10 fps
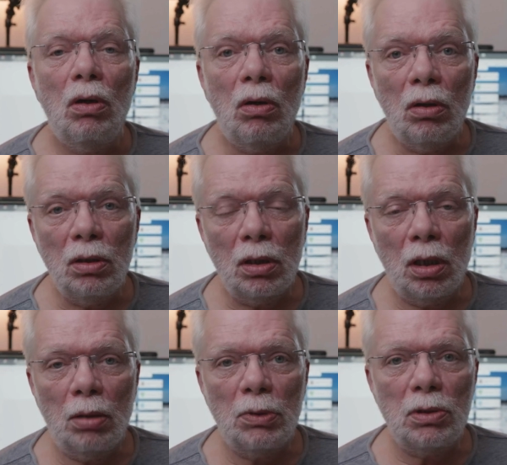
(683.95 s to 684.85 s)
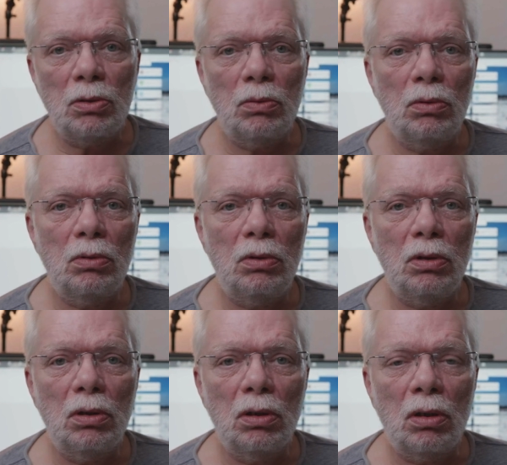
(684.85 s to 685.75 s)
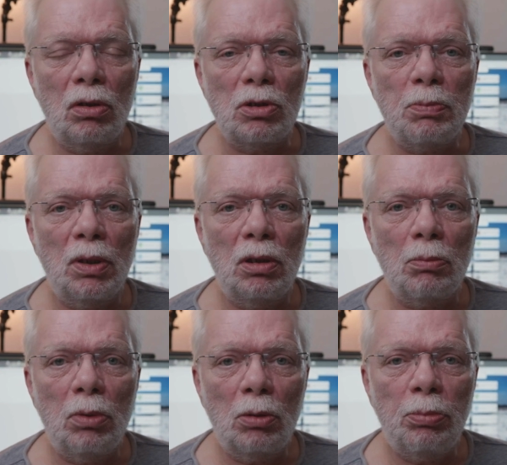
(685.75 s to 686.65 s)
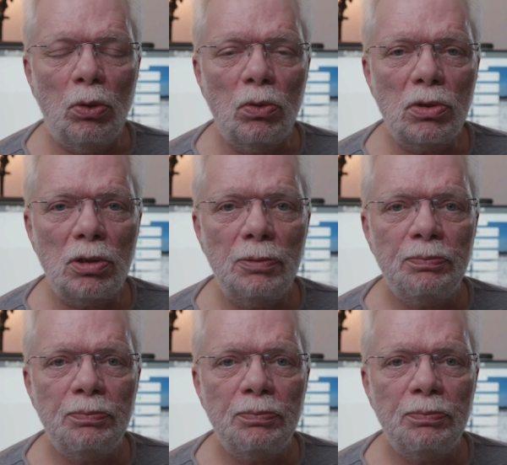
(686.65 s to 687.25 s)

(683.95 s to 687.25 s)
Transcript: or in the comments to the corresponding blog post.